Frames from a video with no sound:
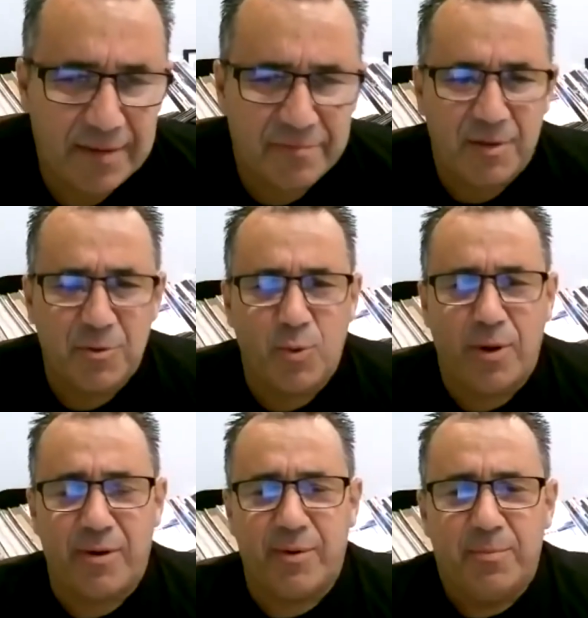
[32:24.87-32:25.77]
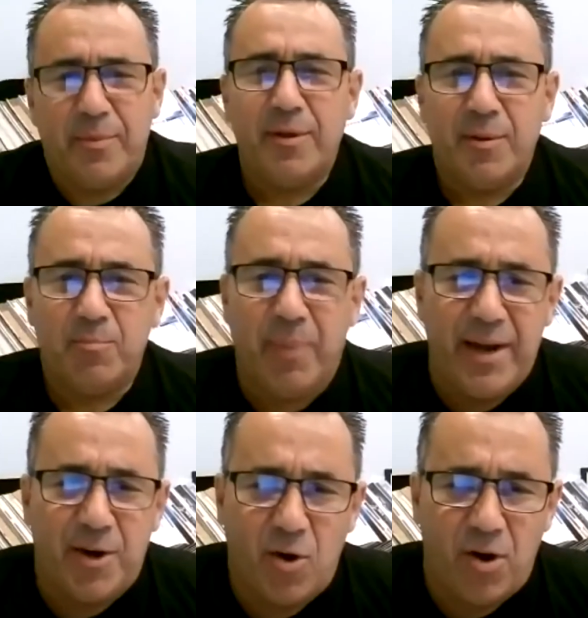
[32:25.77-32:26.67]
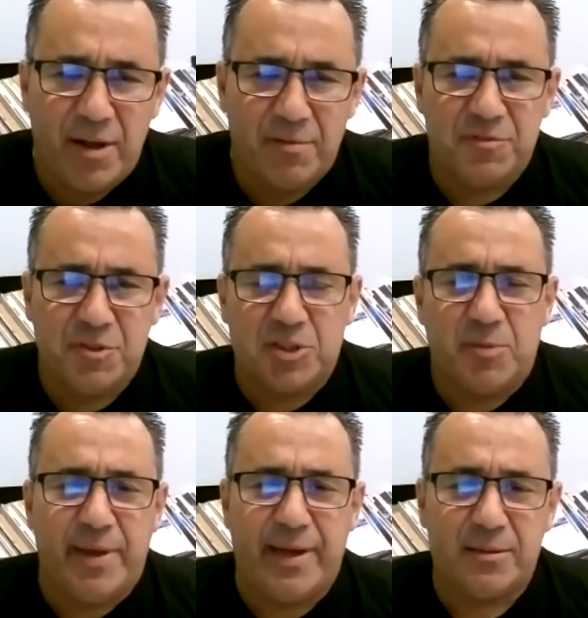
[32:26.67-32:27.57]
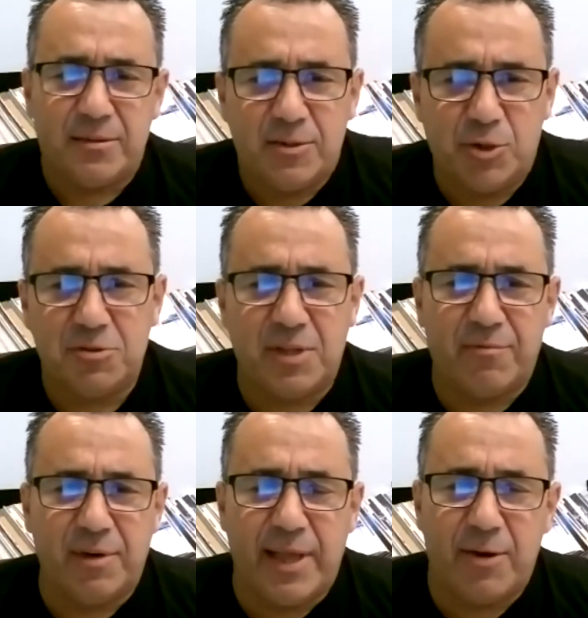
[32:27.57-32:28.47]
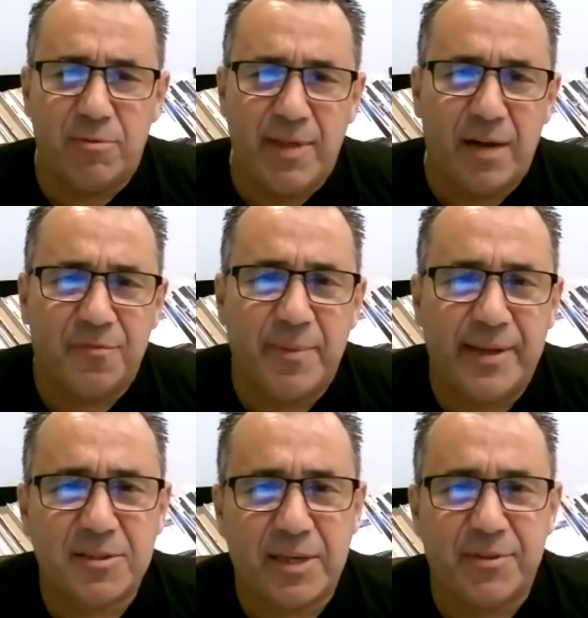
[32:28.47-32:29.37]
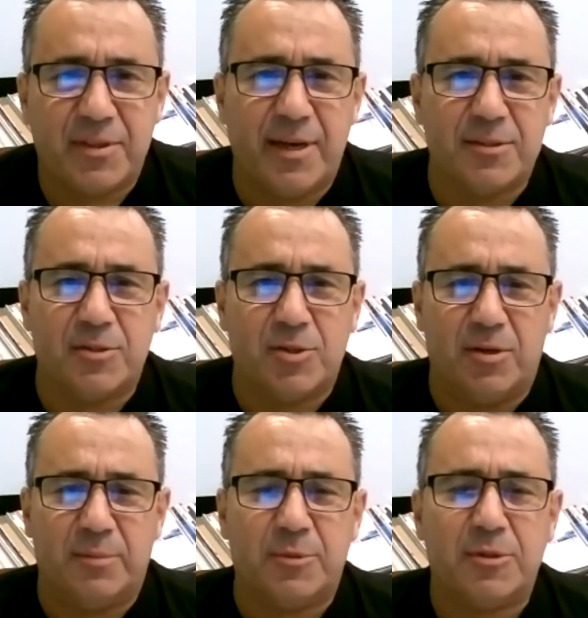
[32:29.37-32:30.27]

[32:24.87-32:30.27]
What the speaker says: Don't you worry. Ben and I have just about used every letter in the alphabet 7,000 times.